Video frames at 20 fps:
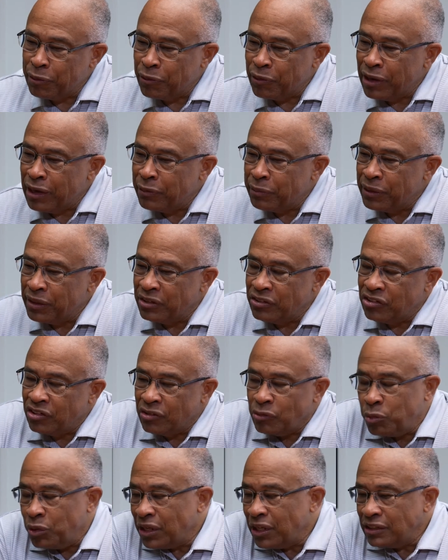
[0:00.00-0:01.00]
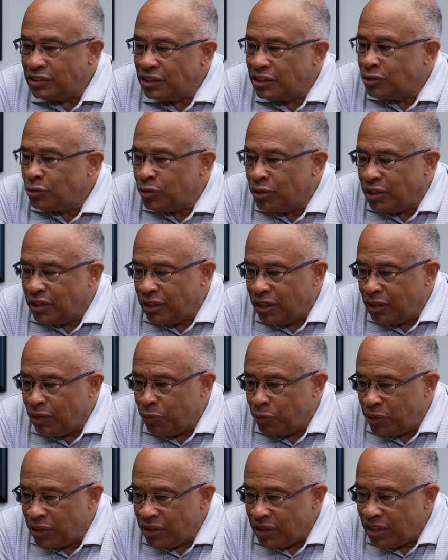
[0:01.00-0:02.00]
around me and says, "Well, I just want to tell
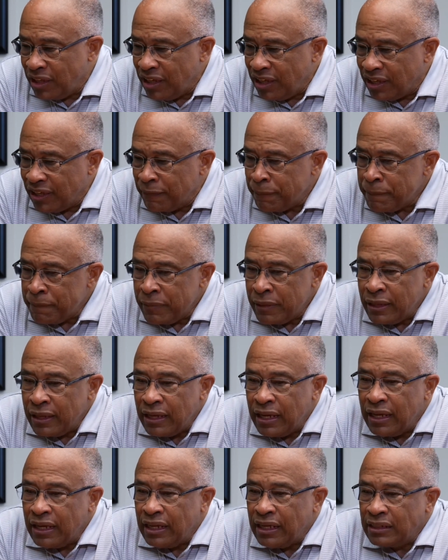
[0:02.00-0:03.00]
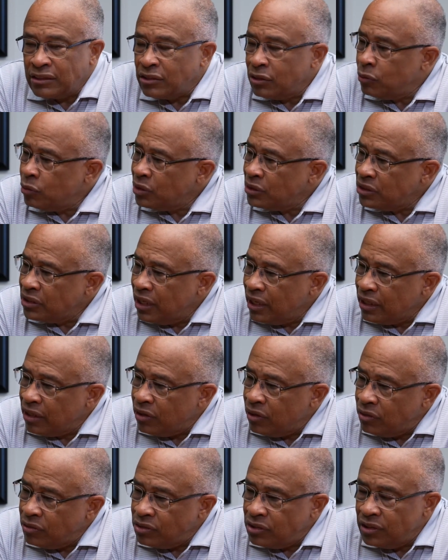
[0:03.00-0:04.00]
you one thing." I said, "What's that,
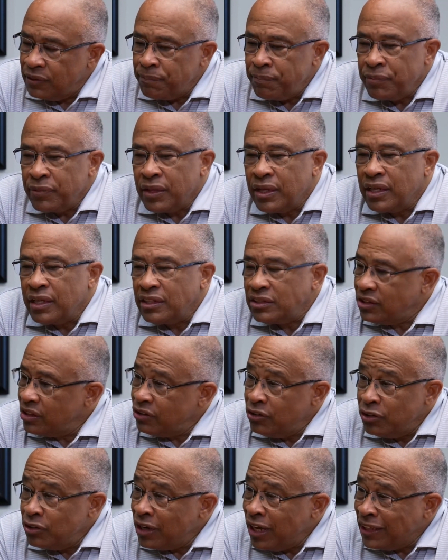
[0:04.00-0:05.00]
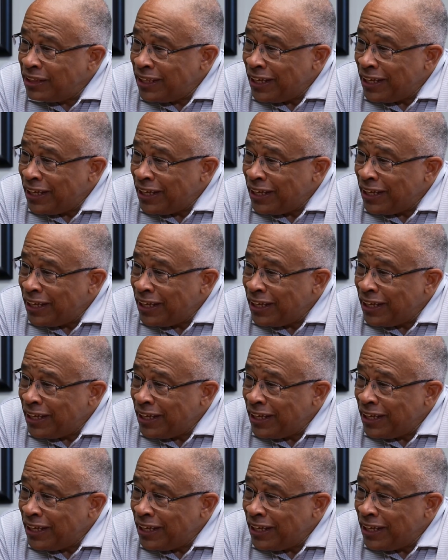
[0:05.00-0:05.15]
Coach?" He said, "You're not